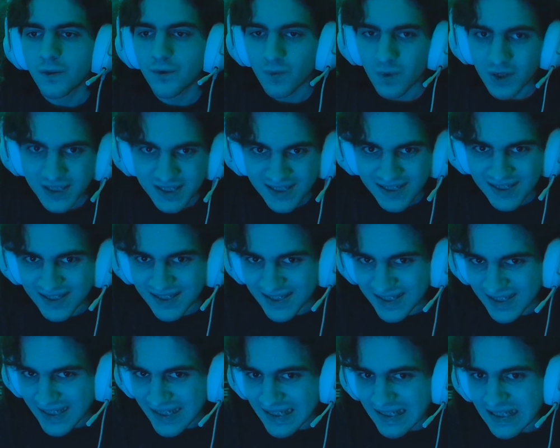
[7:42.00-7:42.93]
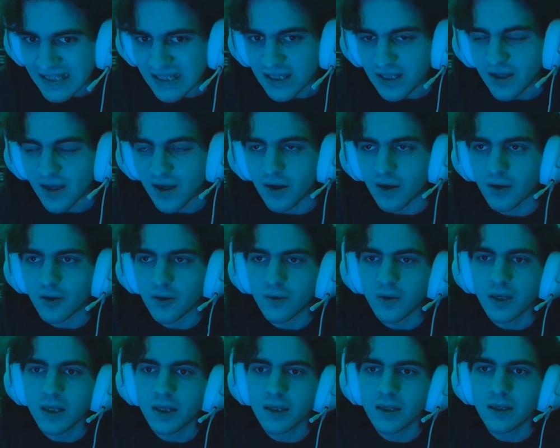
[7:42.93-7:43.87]
The rest of the season,
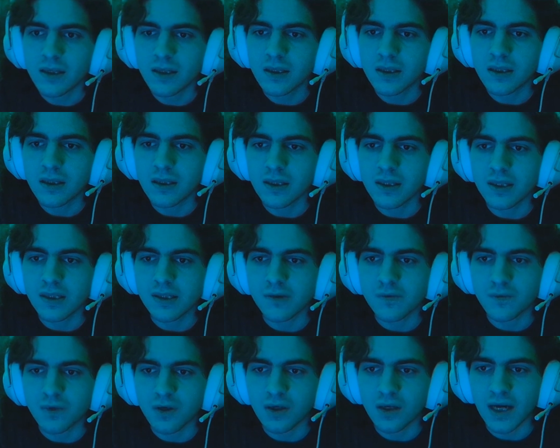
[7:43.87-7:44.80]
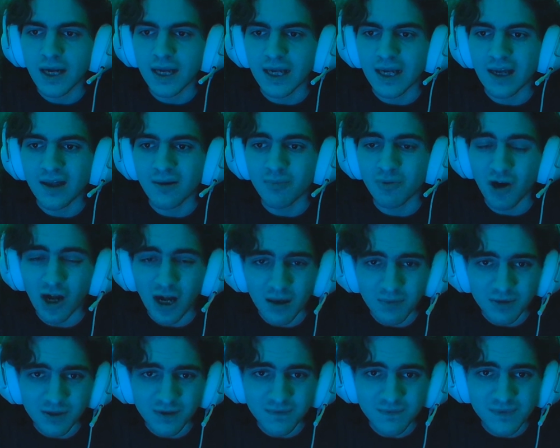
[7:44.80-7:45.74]
though, is where I get
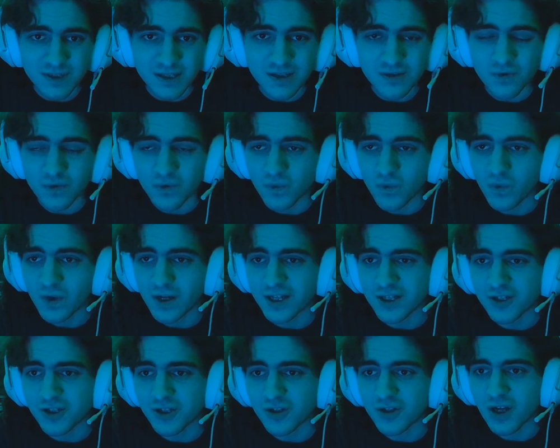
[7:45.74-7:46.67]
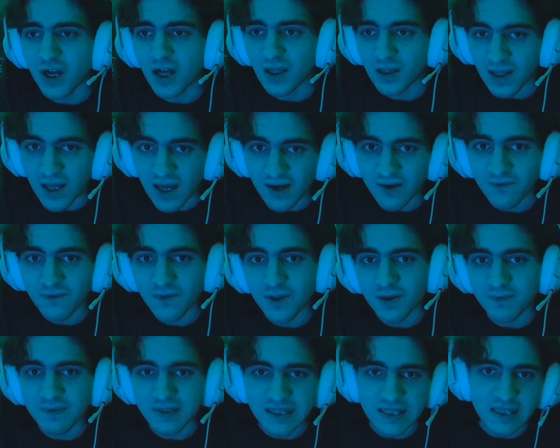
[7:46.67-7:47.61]
problems, which a lot of
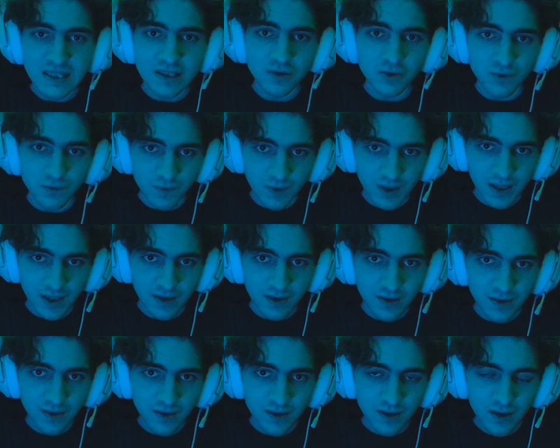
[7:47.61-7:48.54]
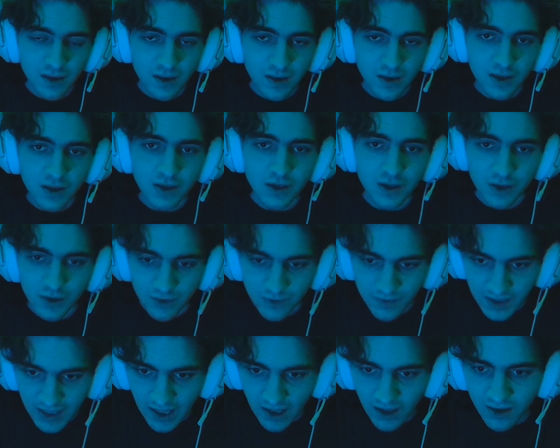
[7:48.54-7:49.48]
them deal with the
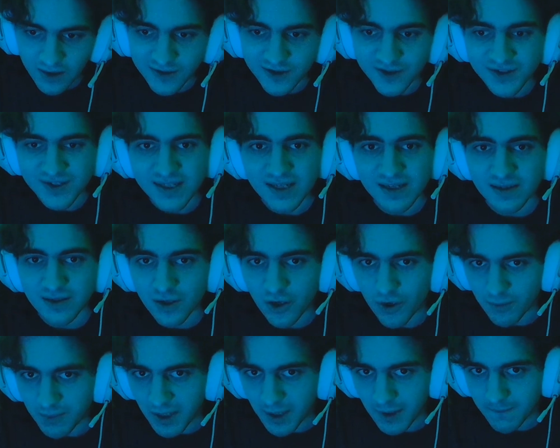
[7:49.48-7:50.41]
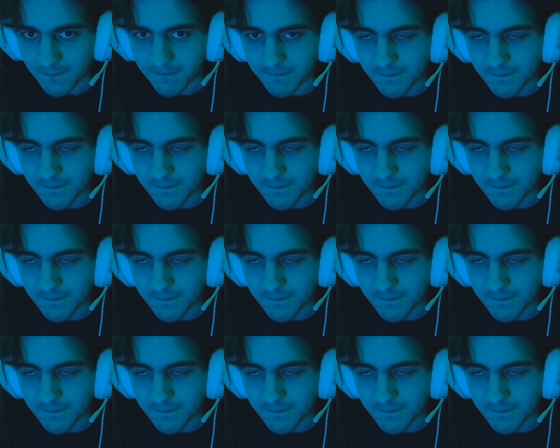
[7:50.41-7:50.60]
new character, Satome,